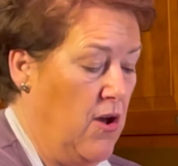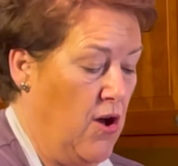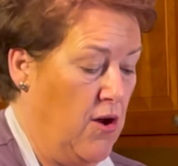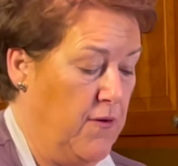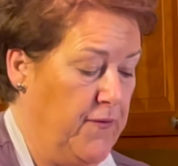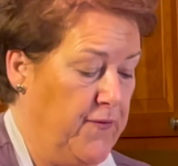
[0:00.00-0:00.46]

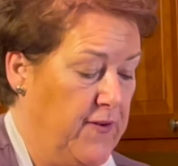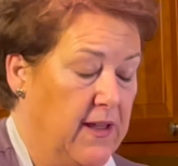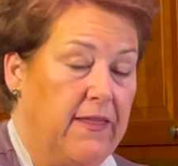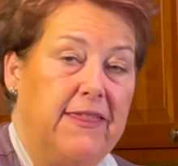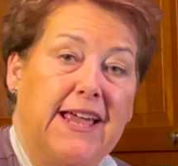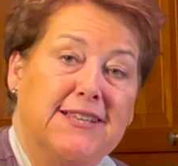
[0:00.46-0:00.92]
of
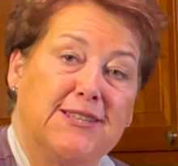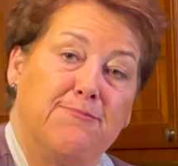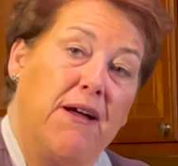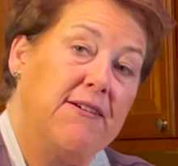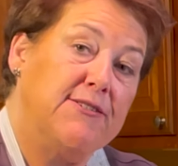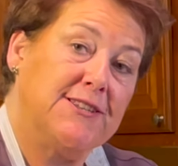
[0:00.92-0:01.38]
the
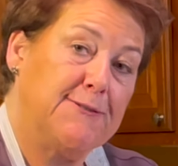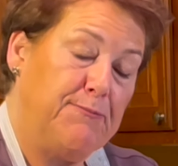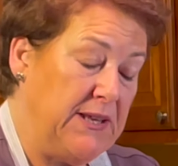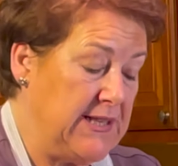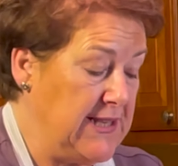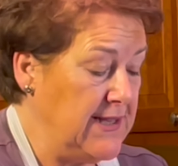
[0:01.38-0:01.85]
asparagus
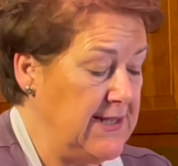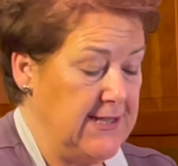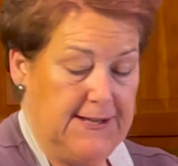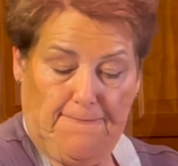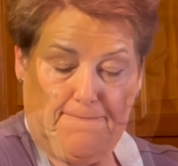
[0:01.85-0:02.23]
pieces.